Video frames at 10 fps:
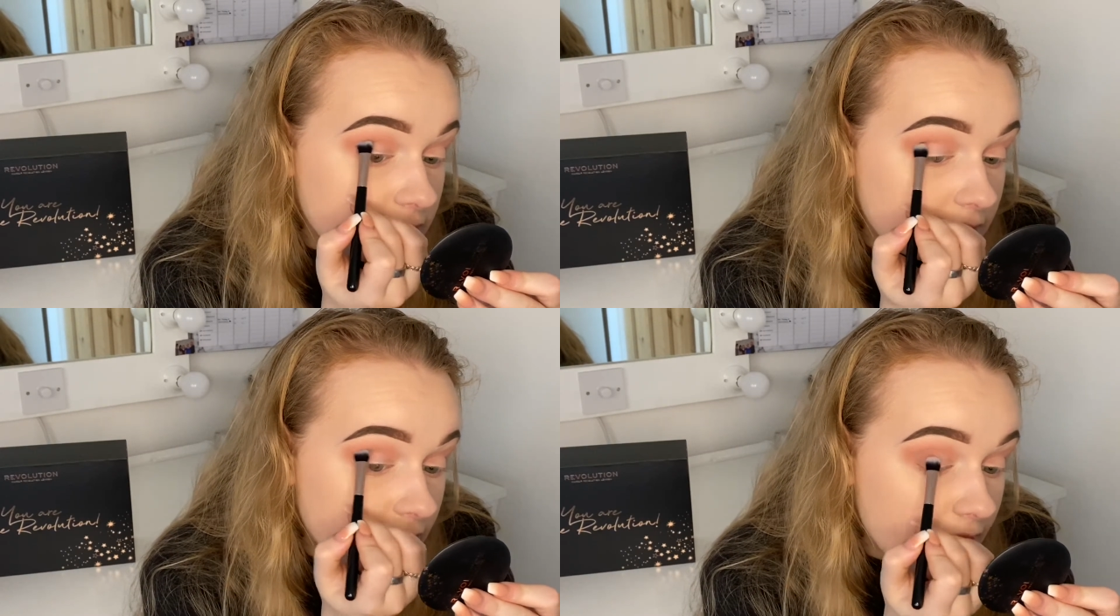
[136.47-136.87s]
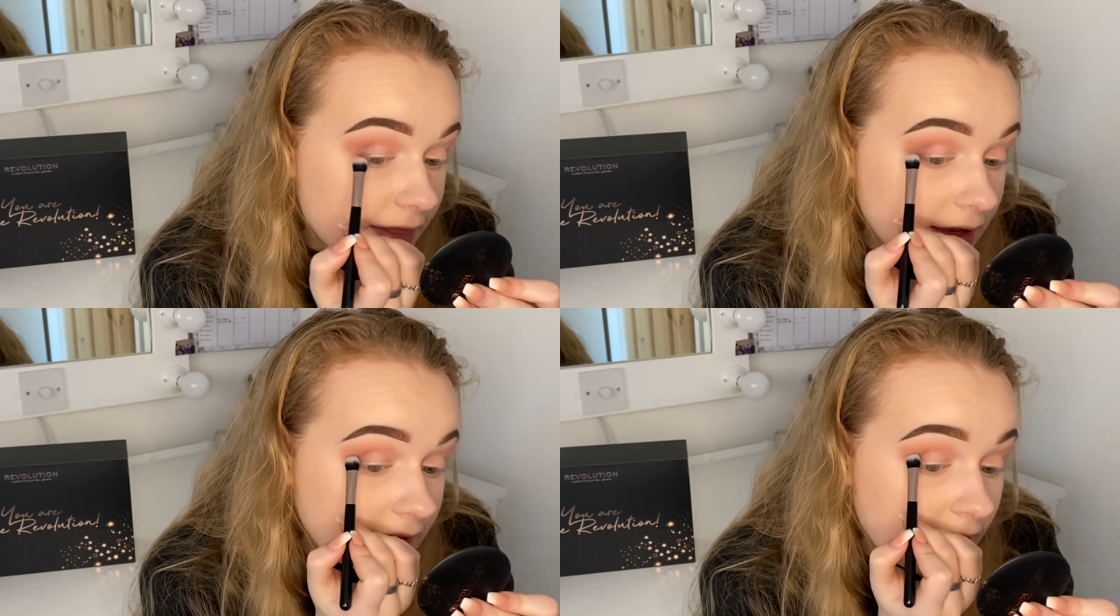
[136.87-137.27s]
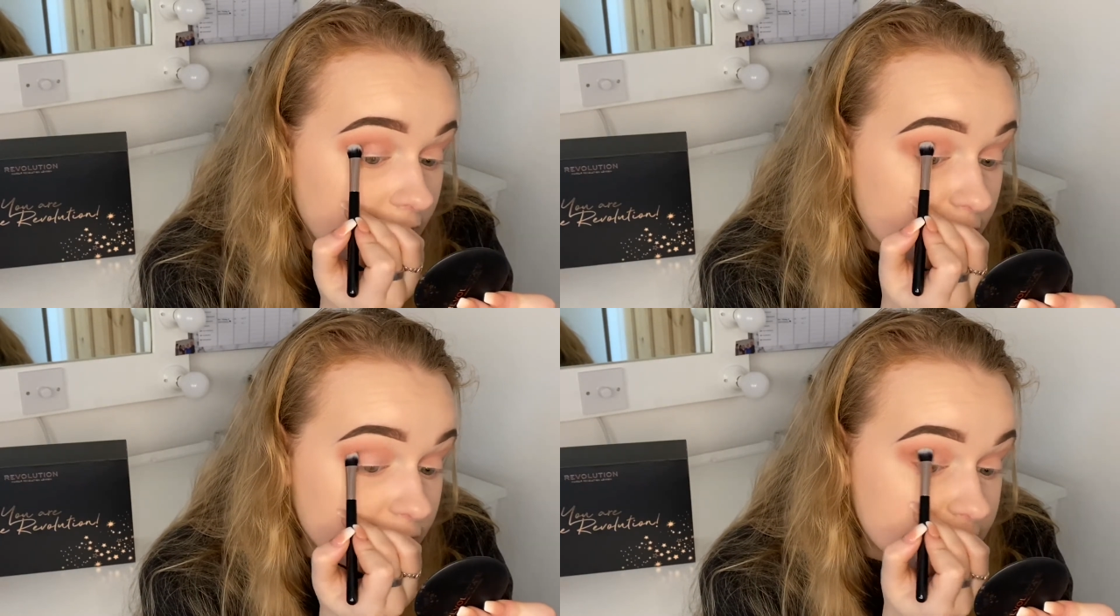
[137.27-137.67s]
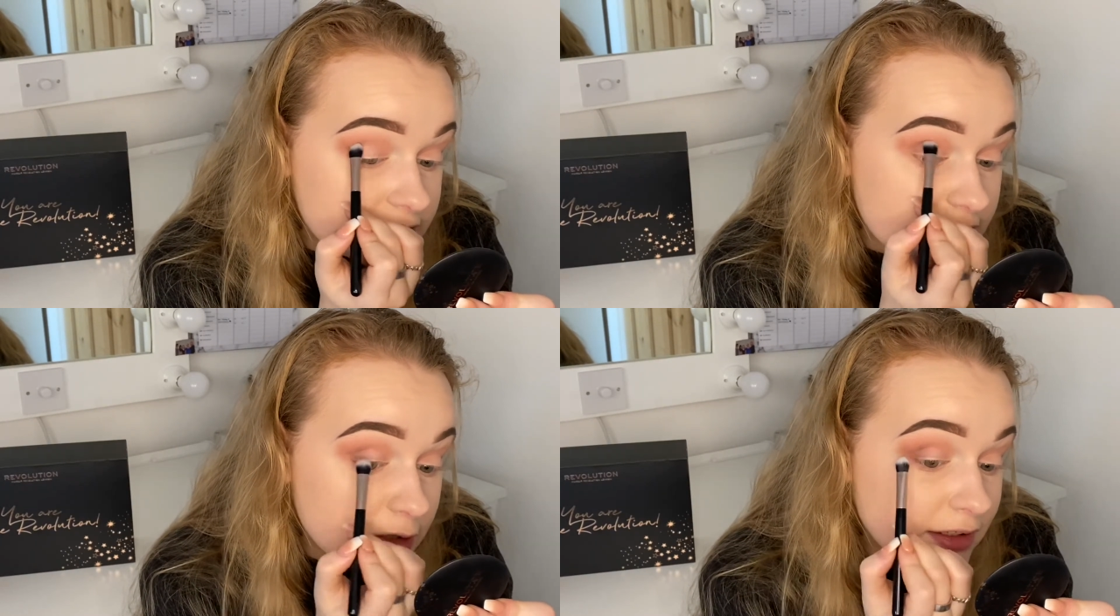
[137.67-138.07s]
and then kind of
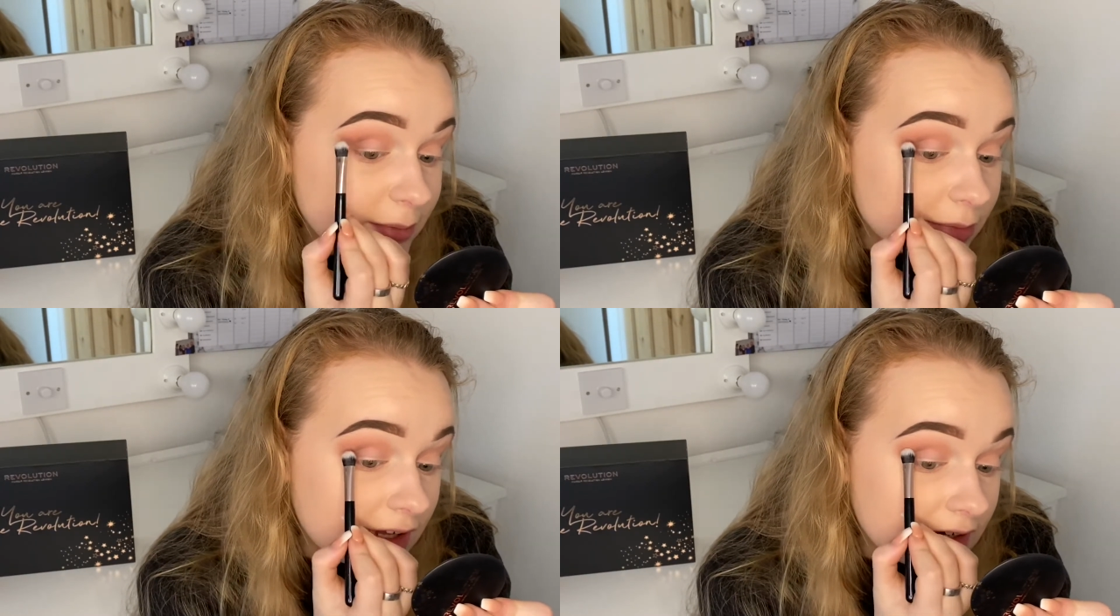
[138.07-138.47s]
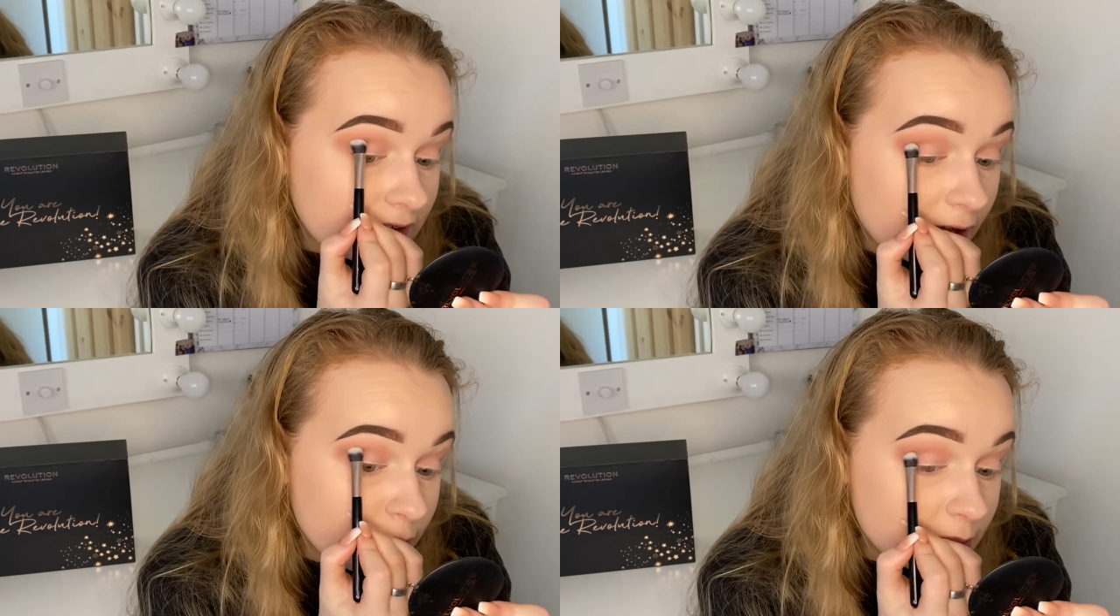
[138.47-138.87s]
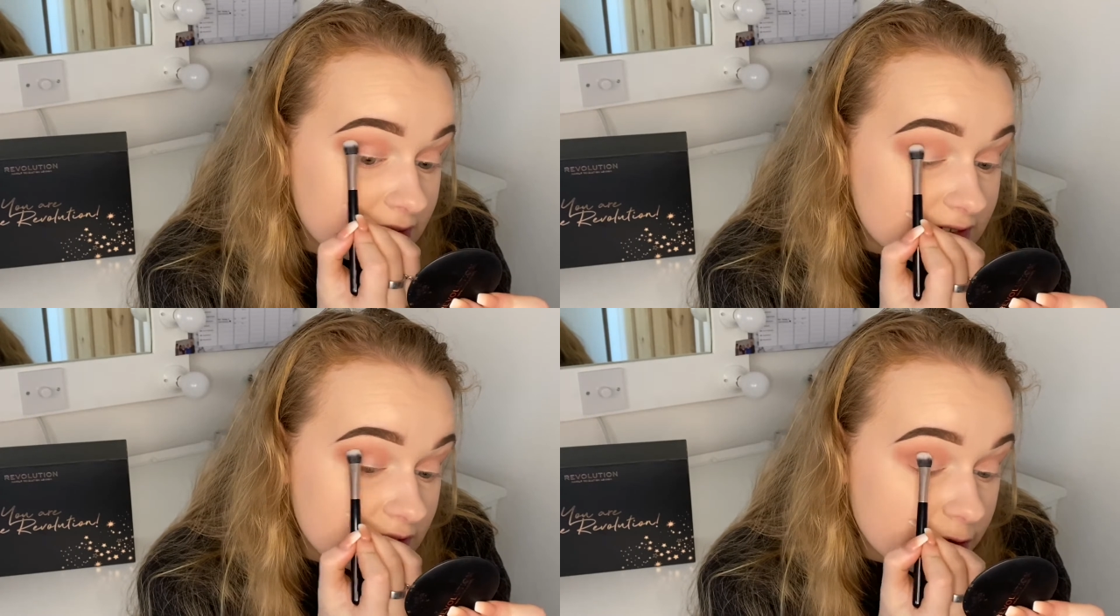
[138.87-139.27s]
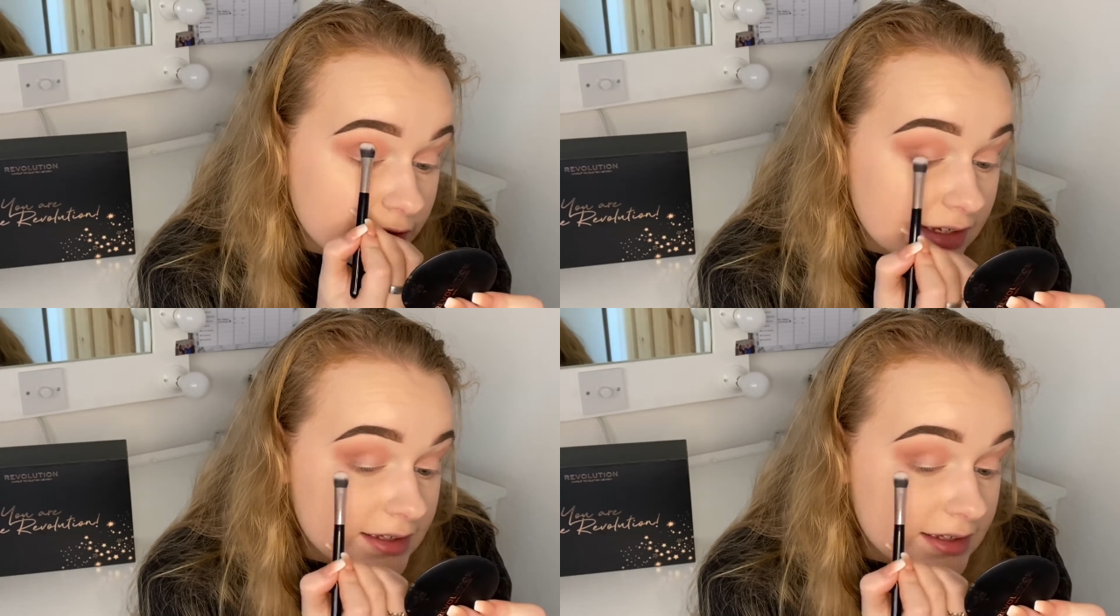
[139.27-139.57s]
slowly blend that up into the crease.